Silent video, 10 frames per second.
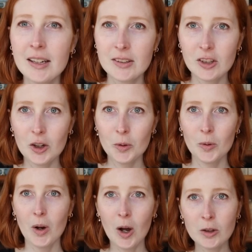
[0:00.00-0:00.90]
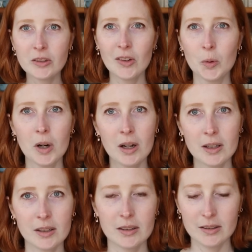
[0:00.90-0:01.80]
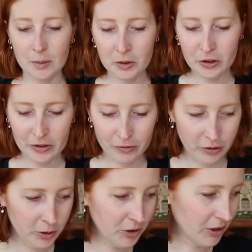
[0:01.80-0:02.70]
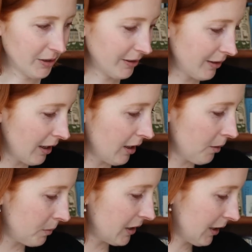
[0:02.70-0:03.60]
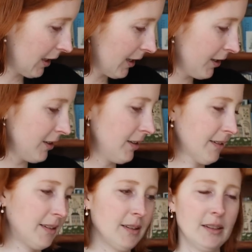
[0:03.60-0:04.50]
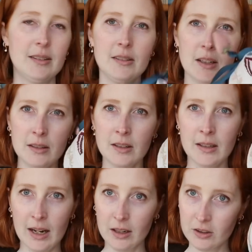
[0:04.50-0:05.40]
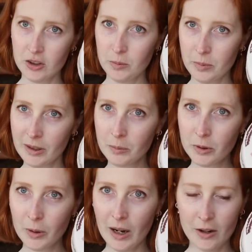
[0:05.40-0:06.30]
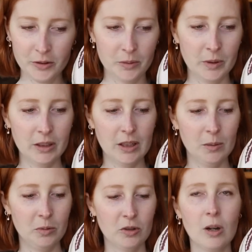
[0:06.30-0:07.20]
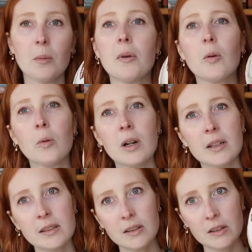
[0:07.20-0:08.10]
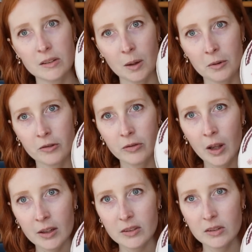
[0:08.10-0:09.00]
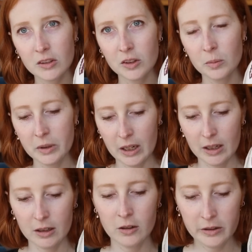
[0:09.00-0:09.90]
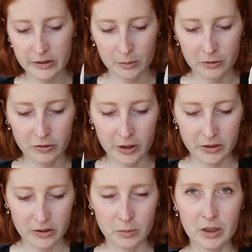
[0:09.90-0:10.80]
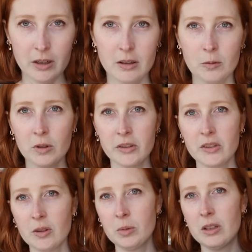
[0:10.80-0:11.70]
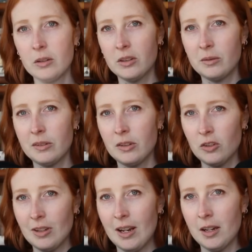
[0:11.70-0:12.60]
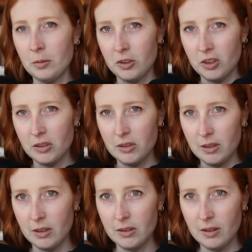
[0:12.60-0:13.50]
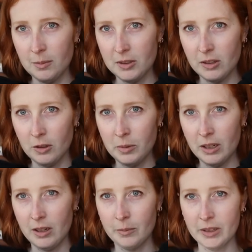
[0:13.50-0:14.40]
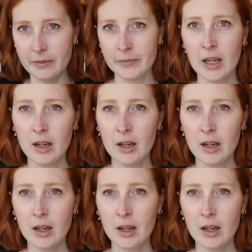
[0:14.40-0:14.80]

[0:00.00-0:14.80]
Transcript: So also on summer conversions, because Stacy Nash Big Blue House Pinkeep drum was the summer Flosstube kit, early summer Flosstube kit. There will still be the Christmas in July, which is Santa Stops Here behind me,